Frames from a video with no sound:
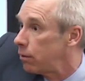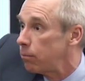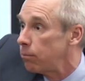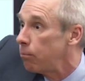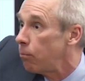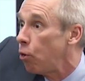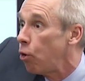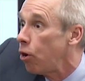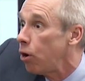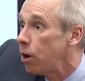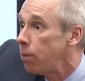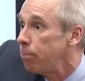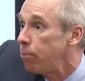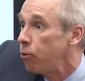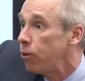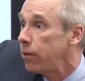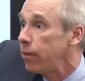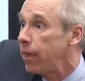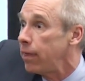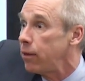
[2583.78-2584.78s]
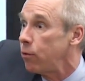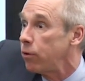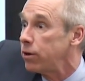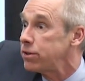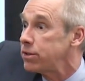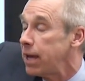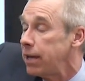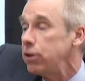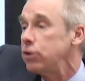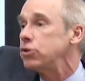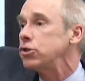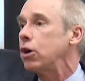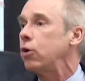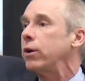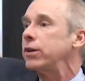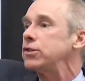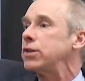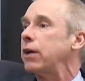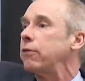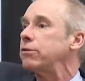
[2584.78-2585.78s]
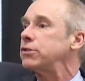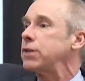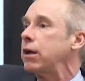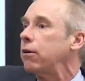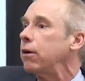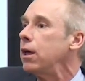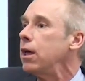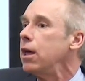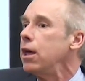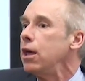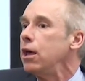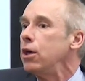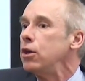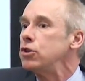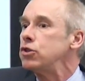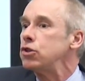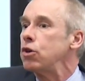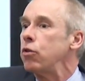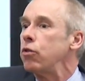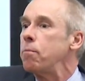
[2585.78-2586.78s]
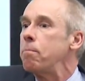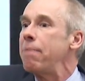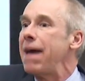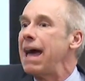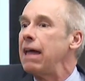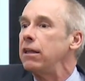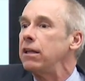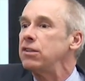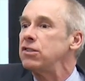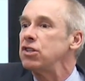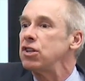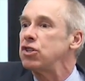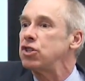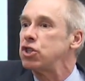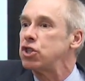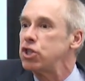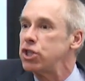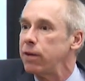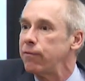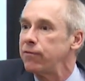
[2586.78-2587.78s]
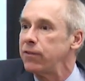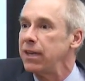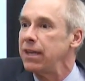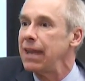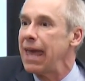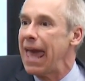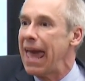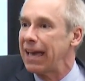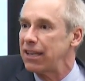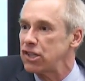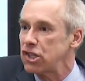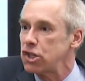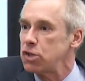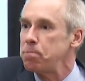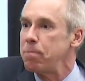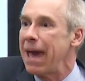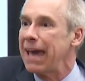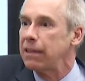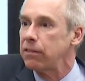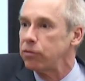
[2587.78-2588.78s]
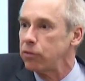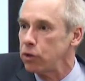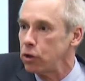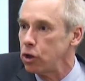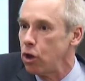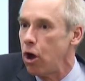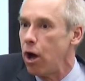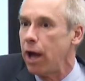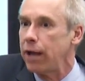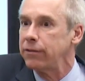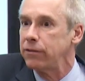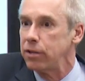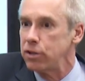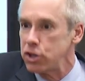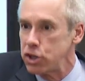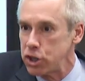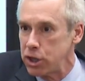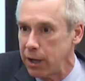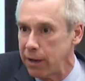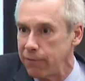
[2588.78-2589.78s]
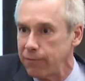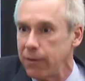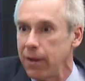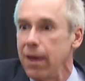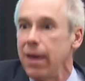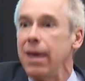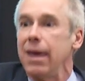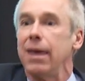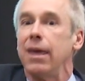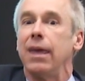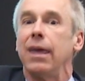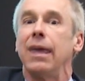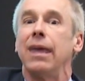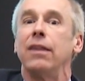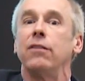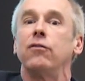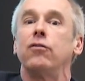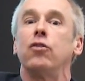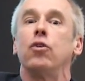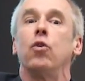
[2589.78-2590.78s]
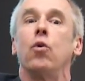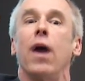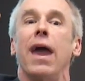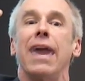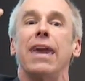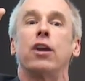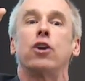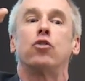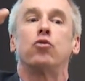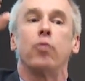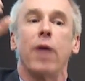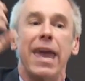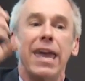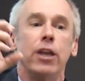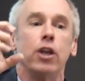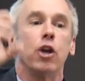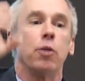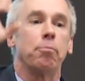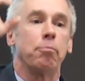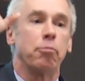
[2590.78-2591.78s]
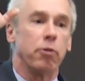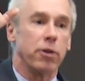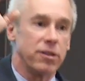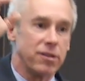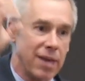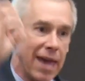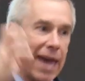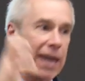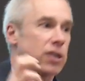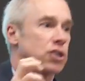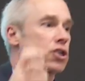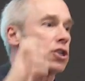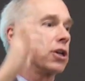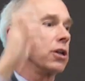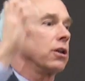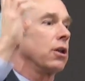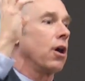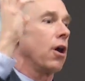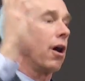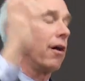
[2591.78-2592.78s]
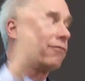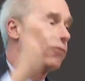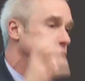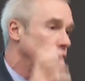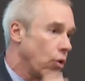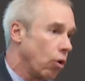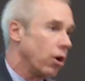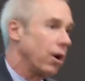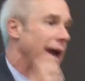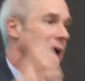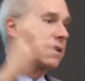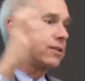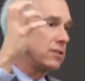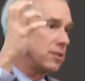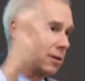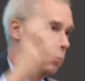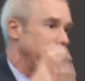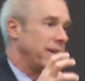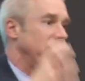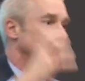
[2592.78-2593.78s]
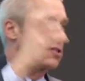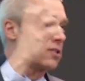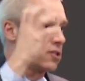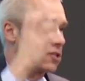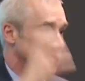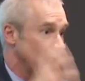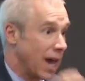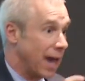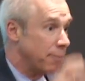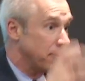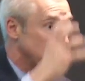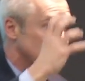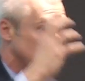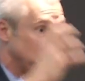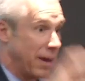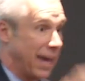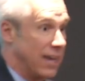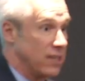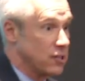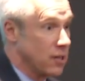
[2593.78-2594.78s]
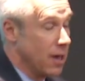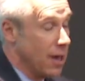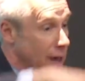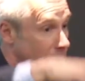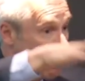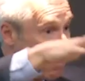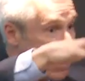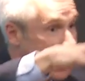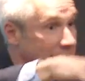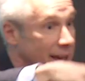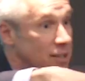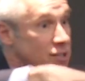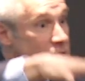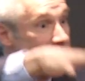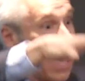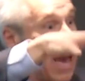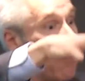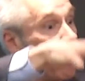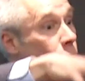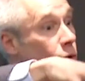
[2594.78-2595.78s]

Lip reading: more important than they were 10 years ago, et cetera, et cetera. So the balance is shifting. Expect the law to shift into a greater protection of your activities in cyberspace, because that